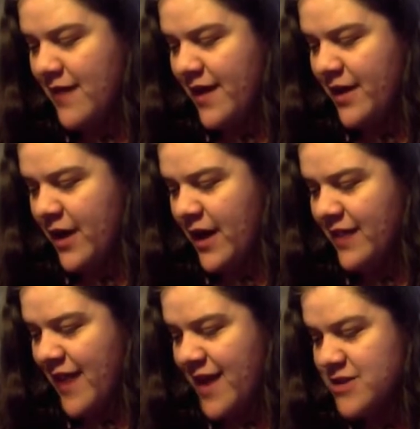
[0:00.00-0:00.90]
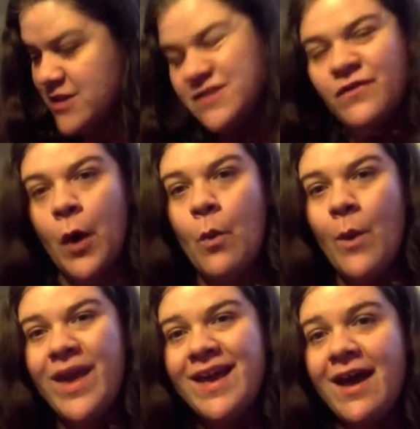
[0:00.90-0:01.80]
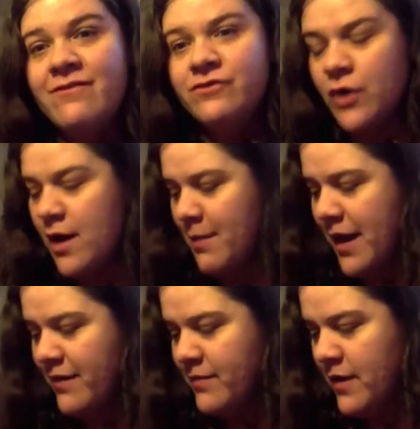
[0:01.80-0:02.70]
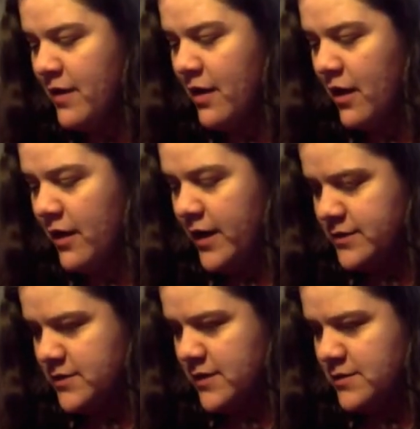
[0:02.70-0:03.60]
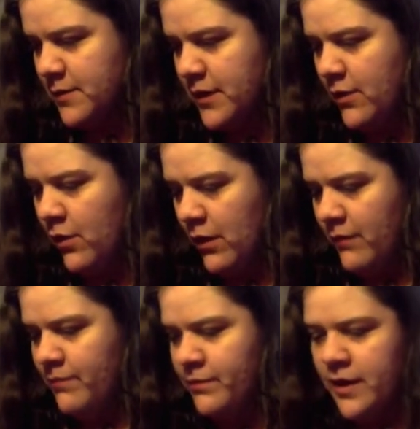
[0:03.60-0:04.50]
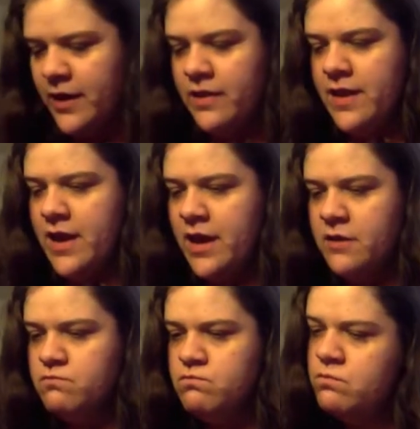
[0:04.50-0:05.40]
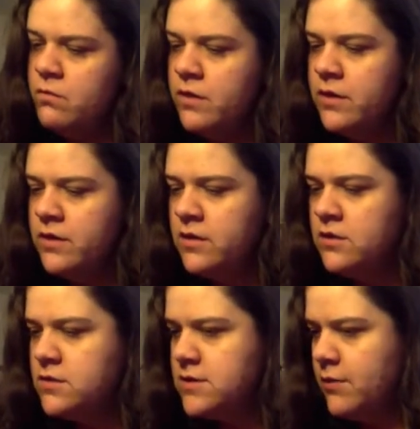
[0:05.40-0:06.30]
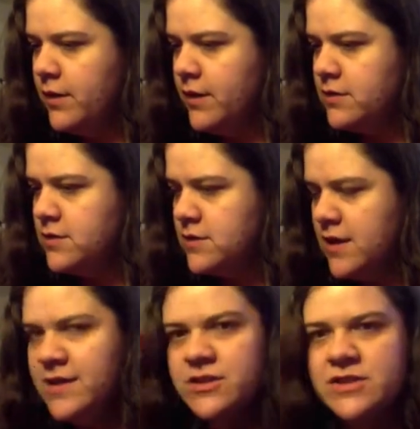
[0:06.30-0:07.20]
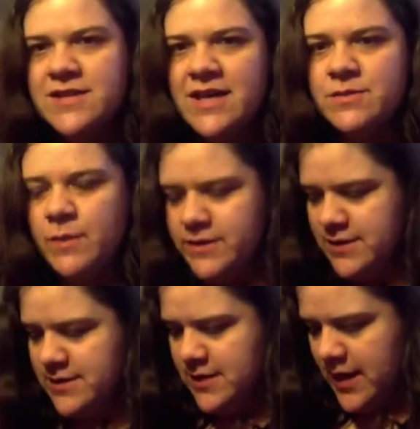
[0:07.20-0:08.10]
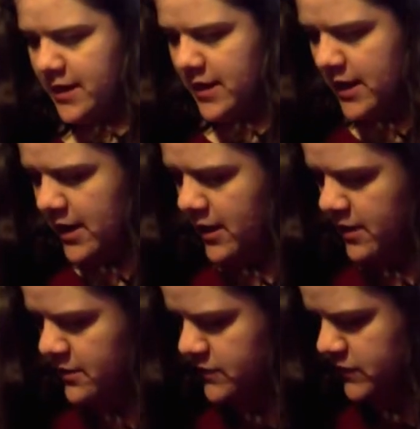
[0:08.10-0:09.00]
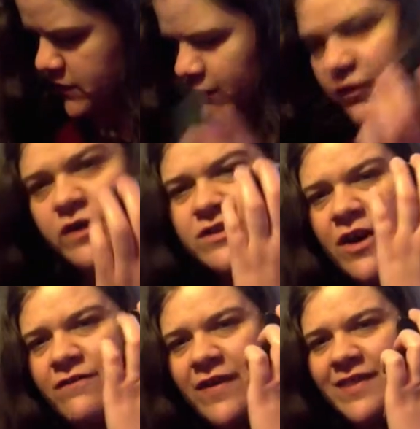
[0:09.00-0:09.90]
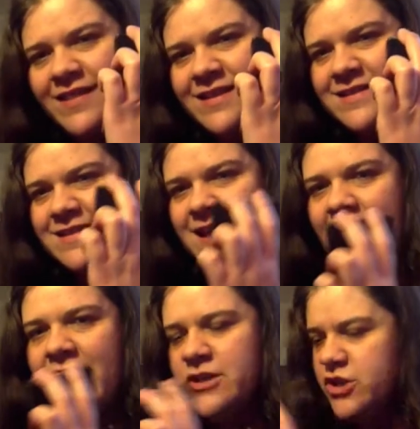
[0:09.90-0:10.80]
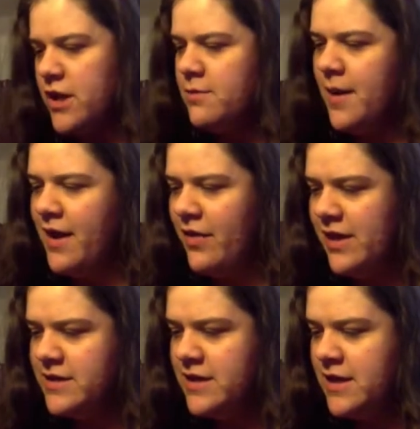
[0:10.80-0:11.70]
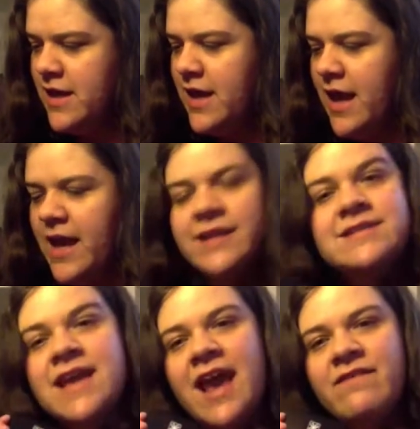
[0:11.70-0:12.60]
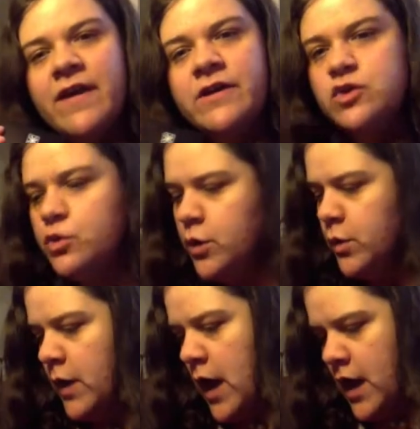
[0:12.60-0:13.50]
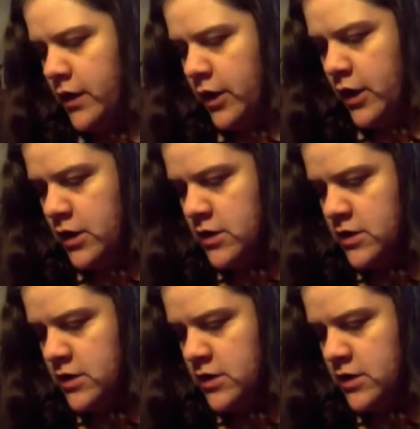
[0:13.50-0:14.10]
liner and lashes for a wink of drama. All right, so that's pretty cool. And then let's see what else. It just says what's inside here. So first off, I think this is the eyeshadow palette. It's Avon True Color,